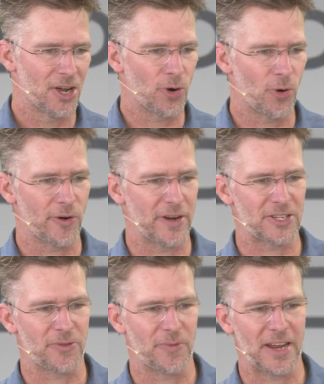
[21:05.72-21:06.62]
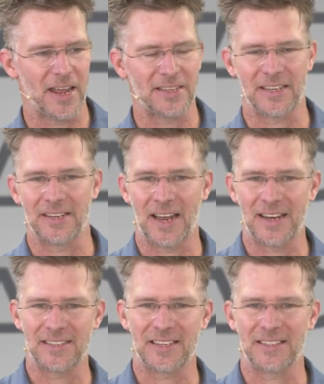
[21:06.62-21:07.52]
1/4 inch, 3/8, and
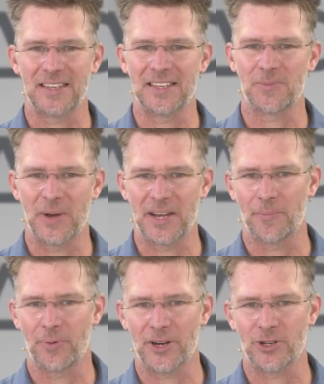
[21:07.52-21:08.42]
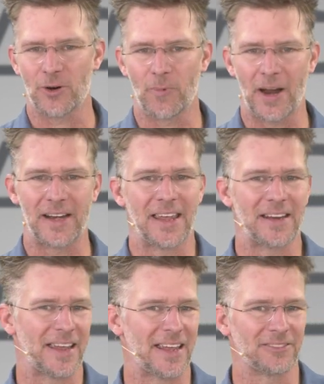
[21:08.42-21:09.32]
9/16 medium pressure, right
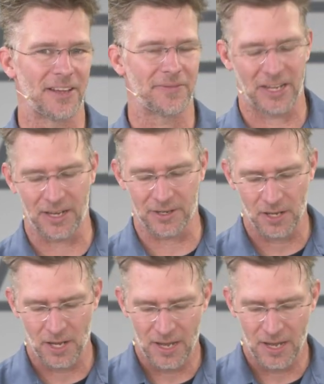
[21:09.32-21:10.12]
hand and left hand.